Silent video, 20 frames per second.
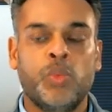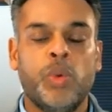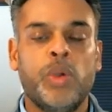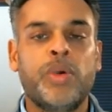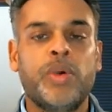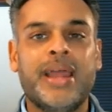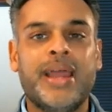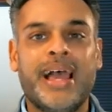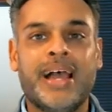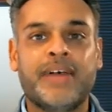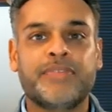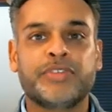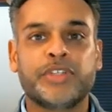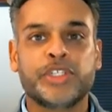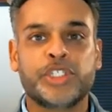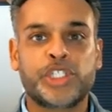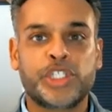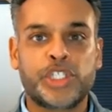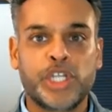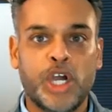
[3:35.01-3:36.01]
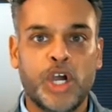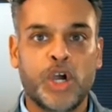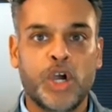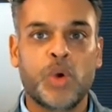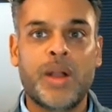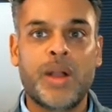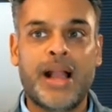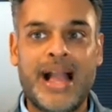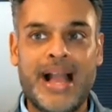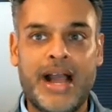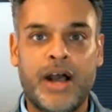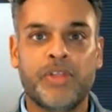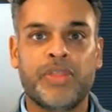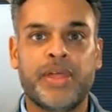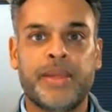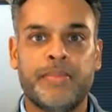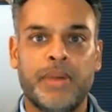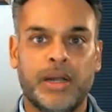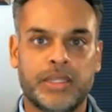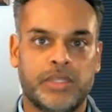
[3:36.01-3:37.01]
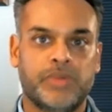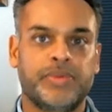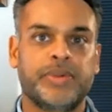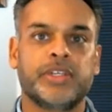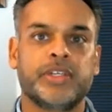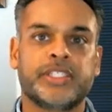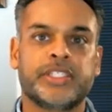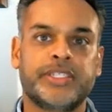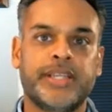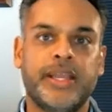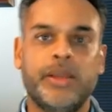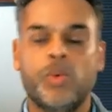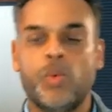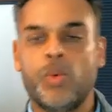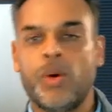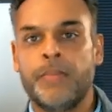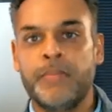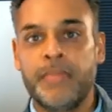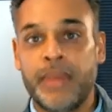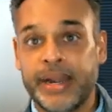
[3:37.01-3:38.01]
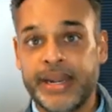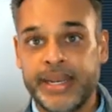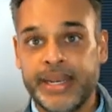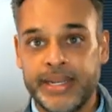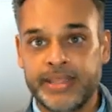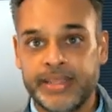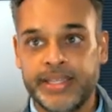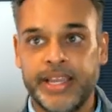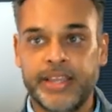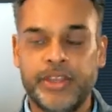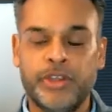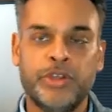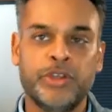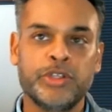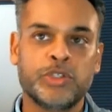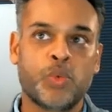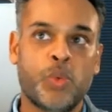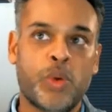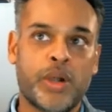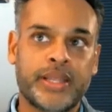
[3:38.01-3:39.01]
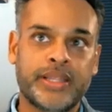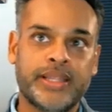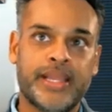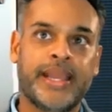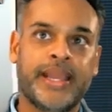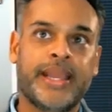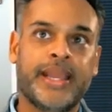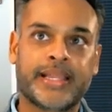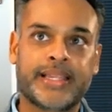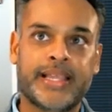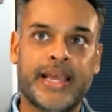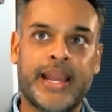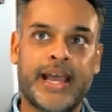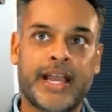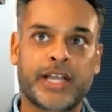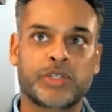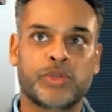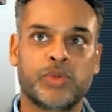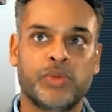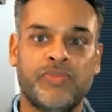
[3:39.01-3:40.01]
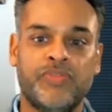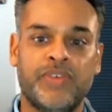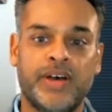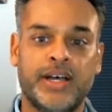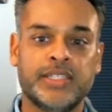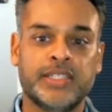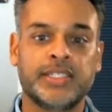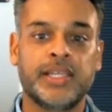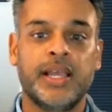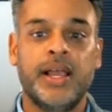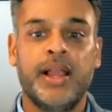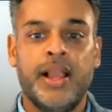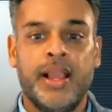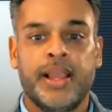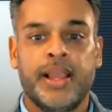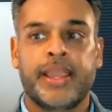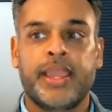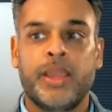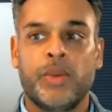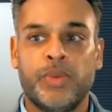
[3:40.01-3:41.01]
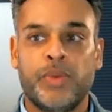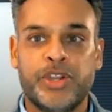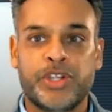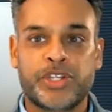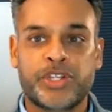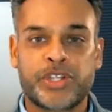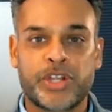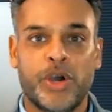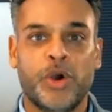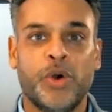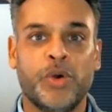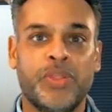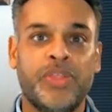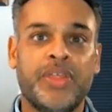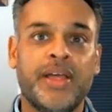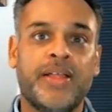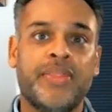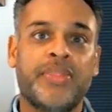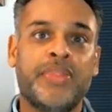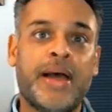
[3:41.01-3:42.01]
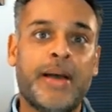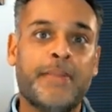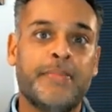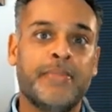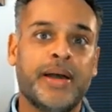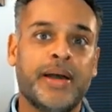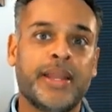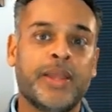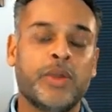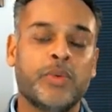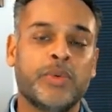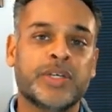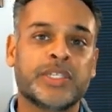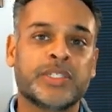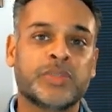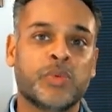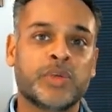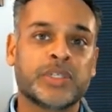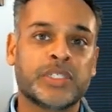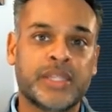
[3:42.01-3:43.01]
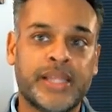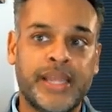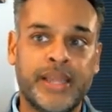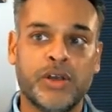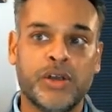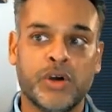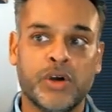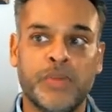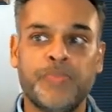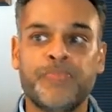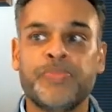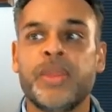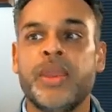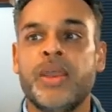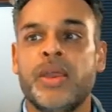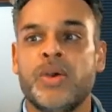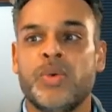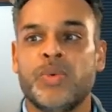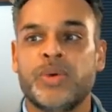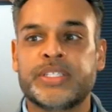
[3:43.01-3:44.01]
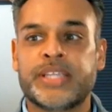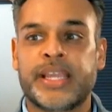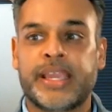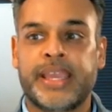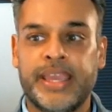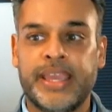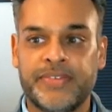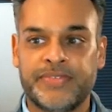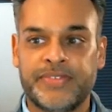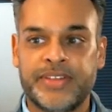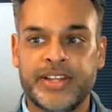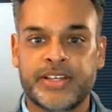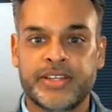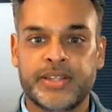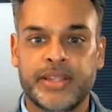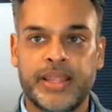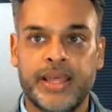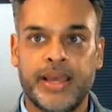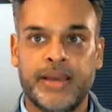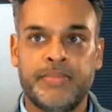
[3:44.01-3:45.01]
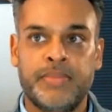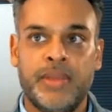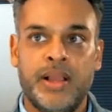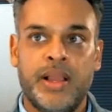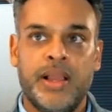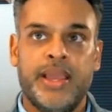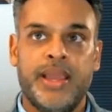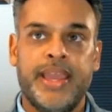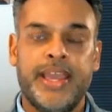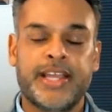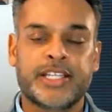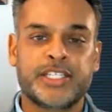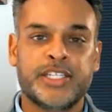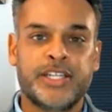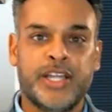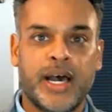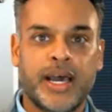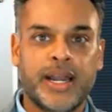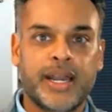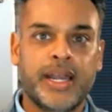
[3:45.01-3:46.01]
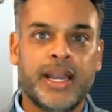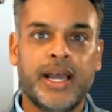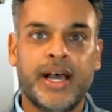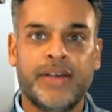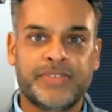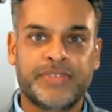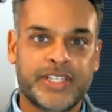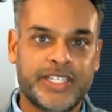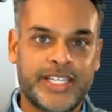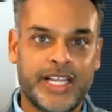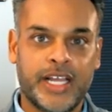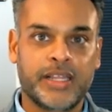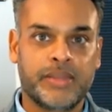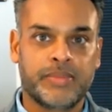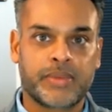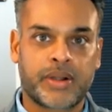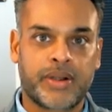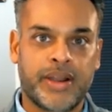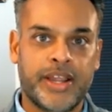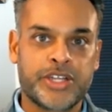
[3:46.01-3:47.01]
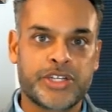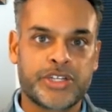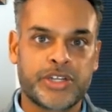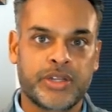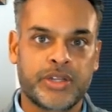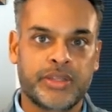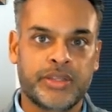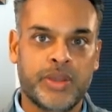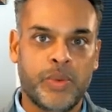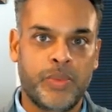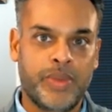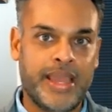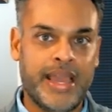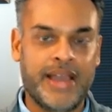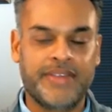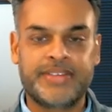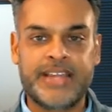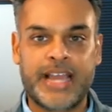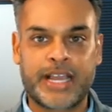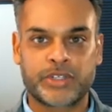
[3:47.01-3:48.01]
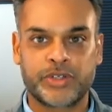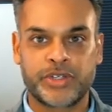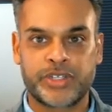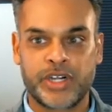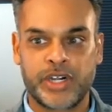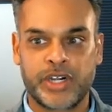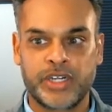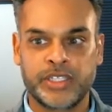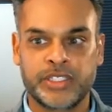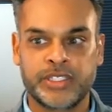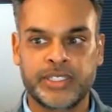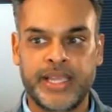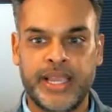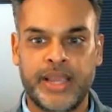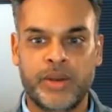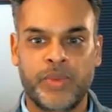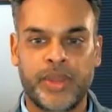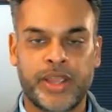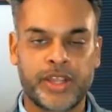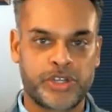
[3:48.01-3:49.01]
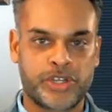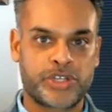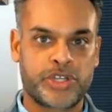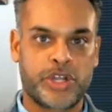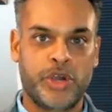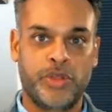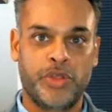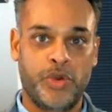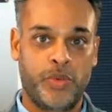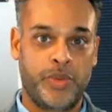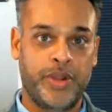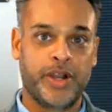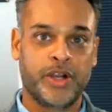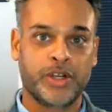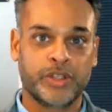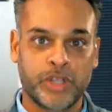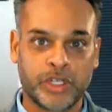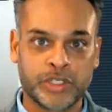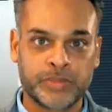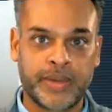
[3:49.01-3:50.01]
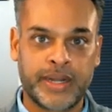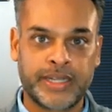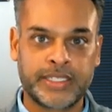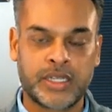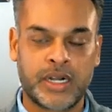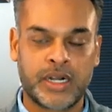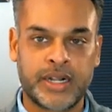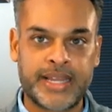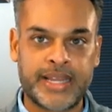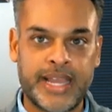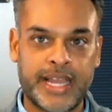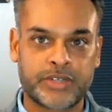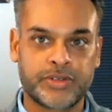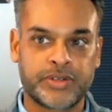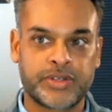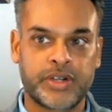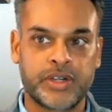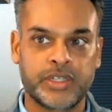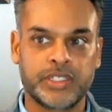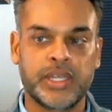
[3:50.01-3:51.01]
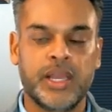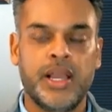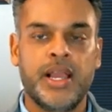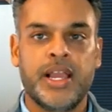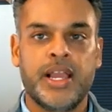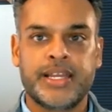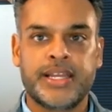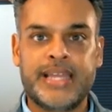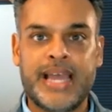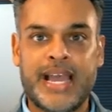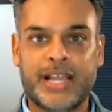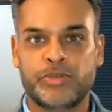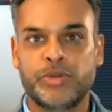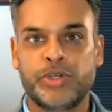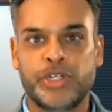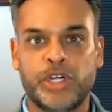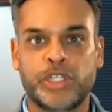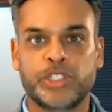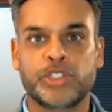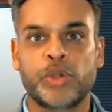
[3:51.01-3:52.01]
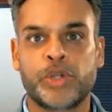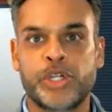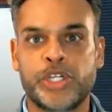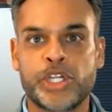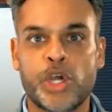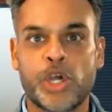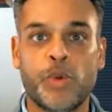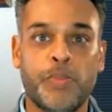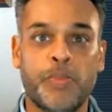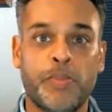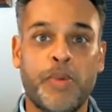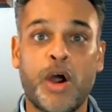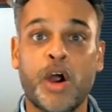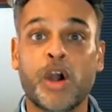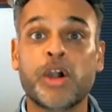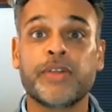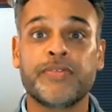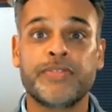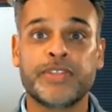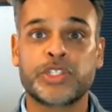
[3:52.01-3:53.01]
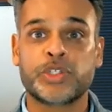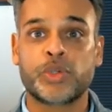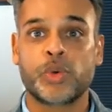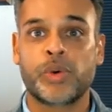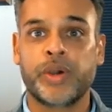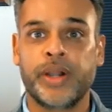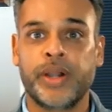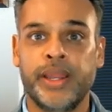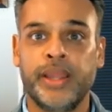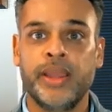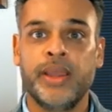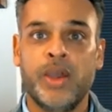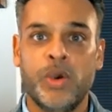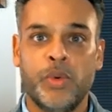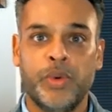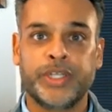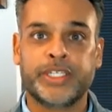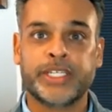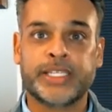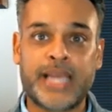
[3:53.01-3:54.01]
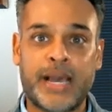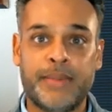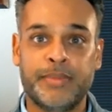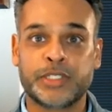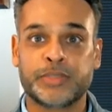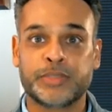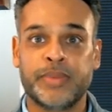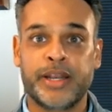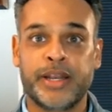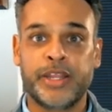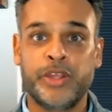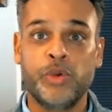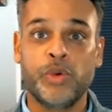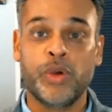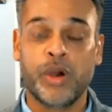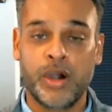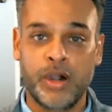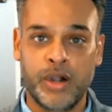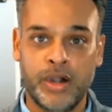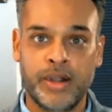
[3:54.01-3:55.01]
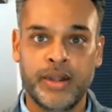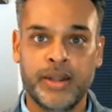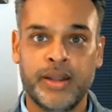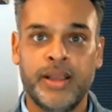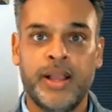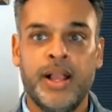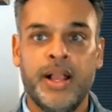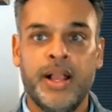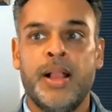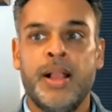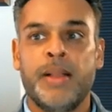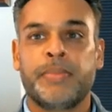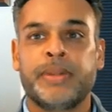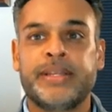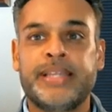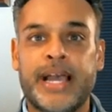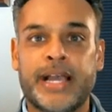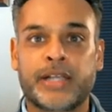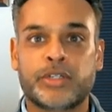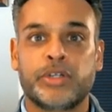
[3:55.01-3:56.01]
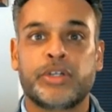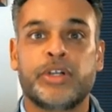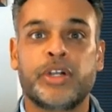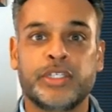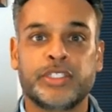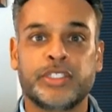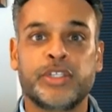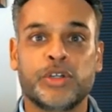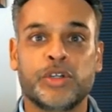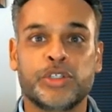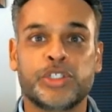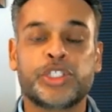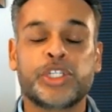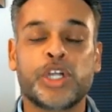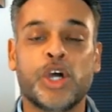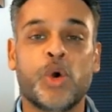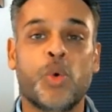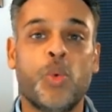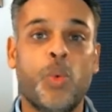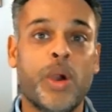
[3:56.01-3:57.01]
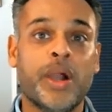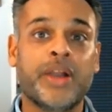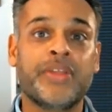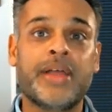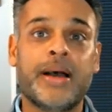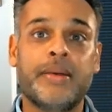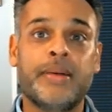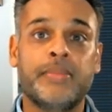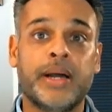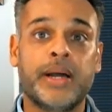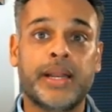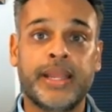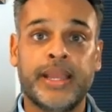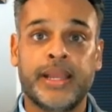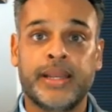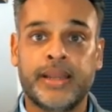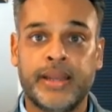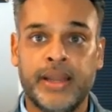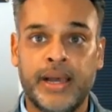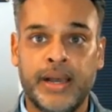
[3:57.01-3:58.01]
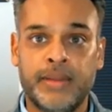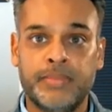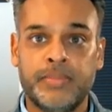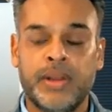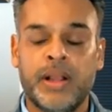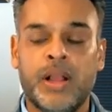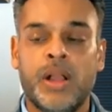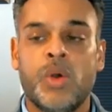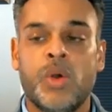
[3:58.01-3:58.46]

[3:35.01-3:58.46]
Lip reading: We would have to show how they bought the real estate. What money did they use? Where did they get that actual funds? Can we show that that money was legal? Was it gifted to them? It's not enough to tell immigration that we have tax returns and we can show that we earn those monies on our tax returns. Tax returns only show part of the story, which is how much money you earned. But tax returns don't show where that money ended up.